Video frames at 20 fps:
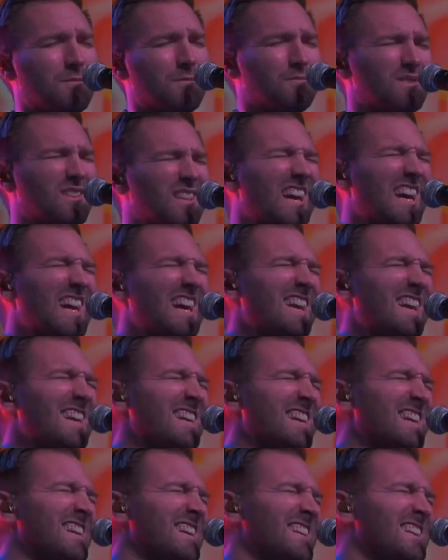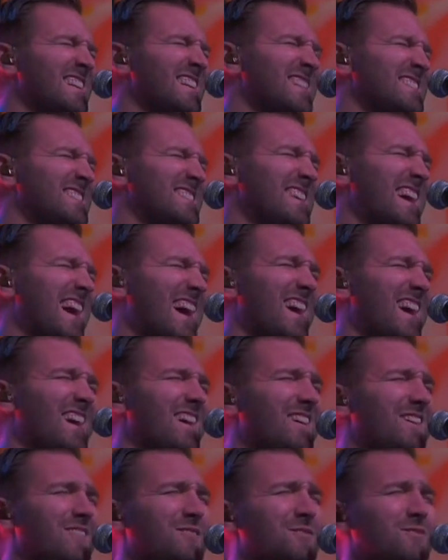I'm laying it
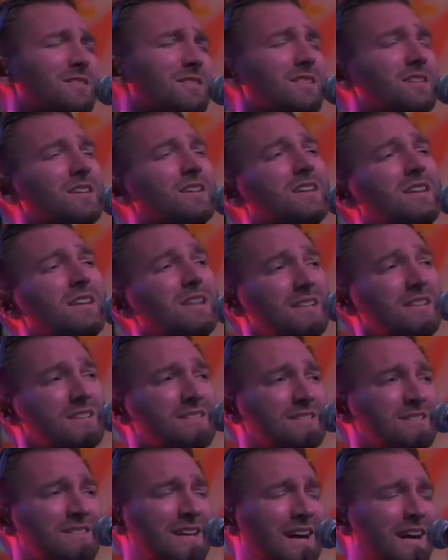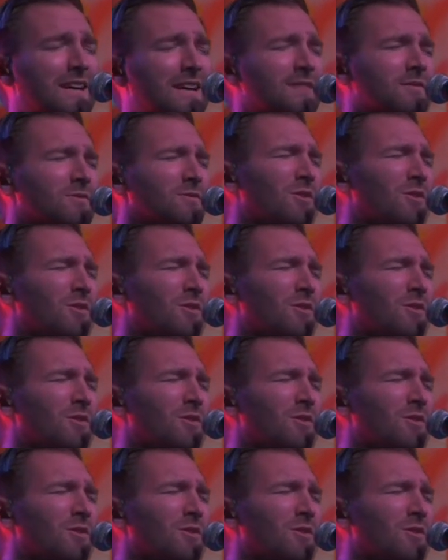down, and I